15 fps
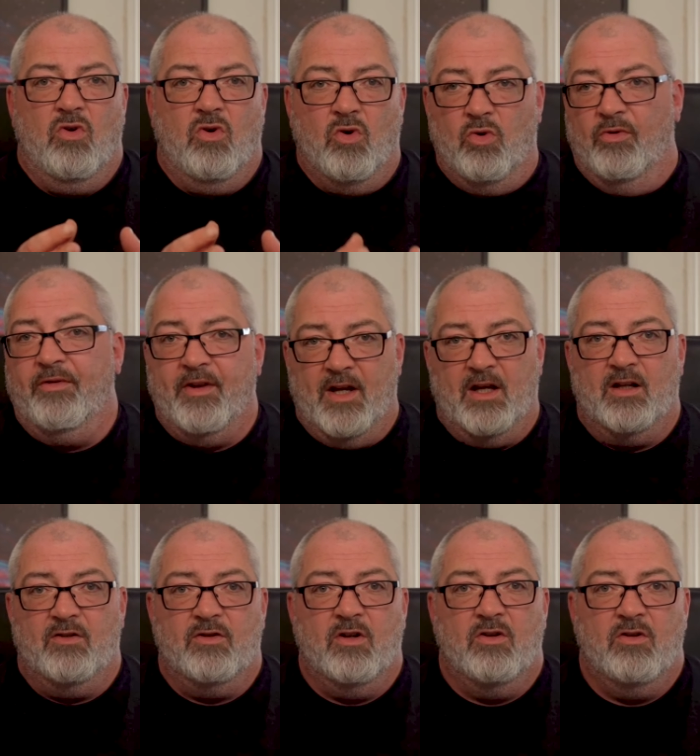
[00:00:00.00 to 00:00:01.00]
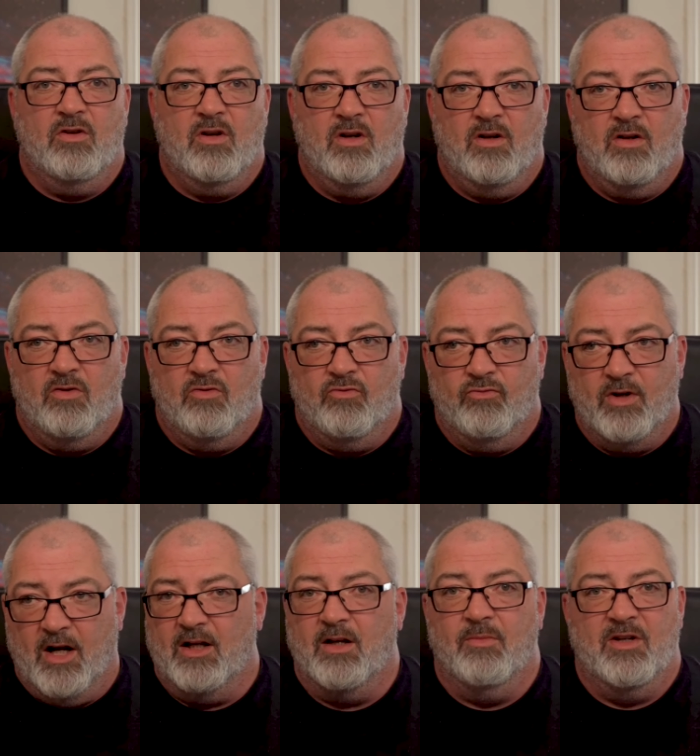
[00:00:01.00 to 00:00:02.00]
all things
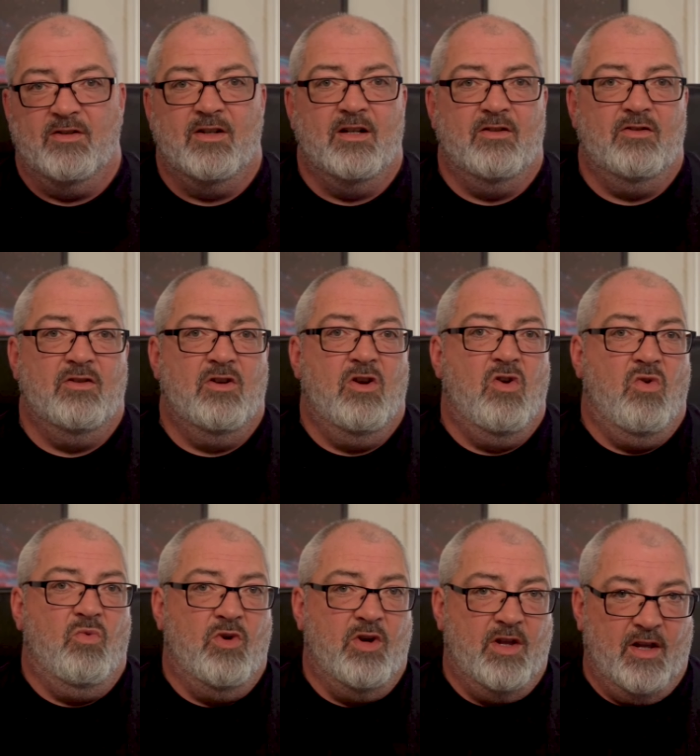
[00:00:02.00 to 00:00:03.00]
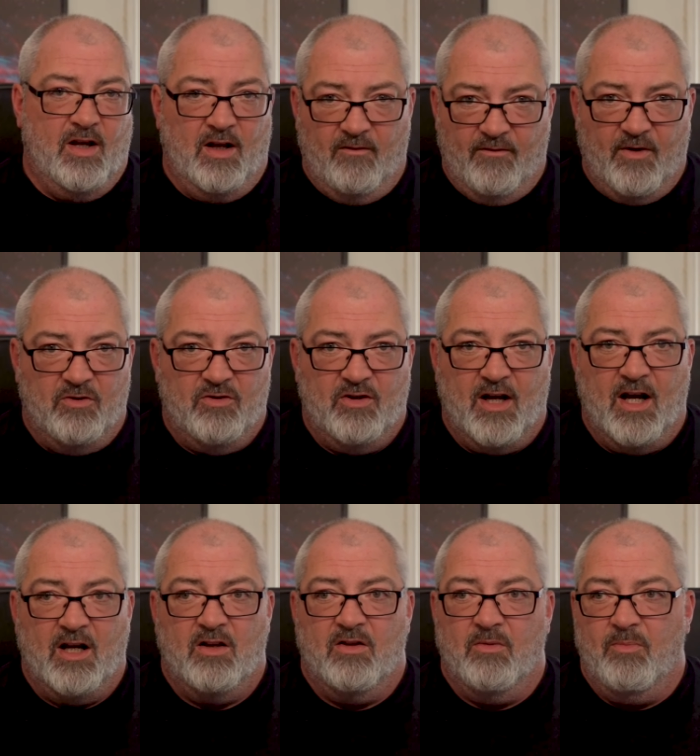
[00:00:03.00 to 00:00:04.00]
running a business within InfoSec
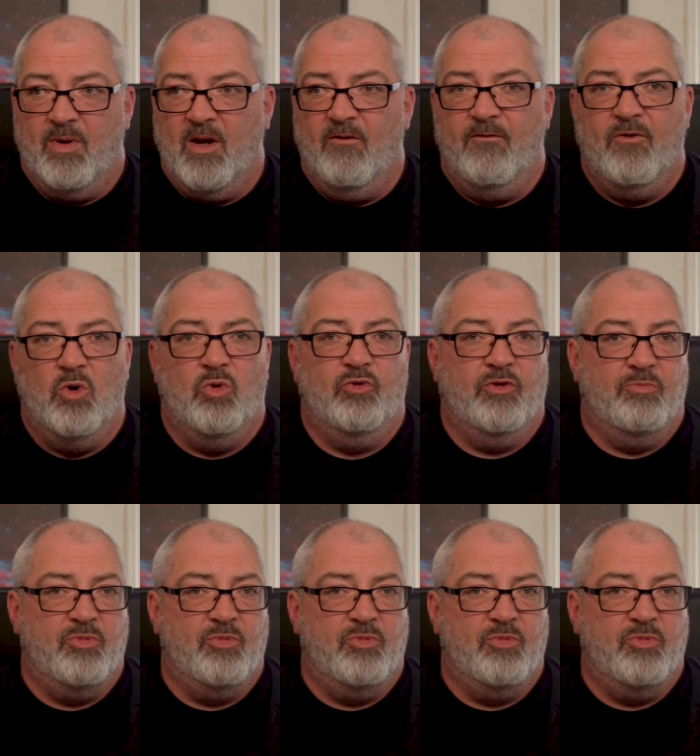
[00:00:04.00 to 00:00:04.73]
the pitfalls,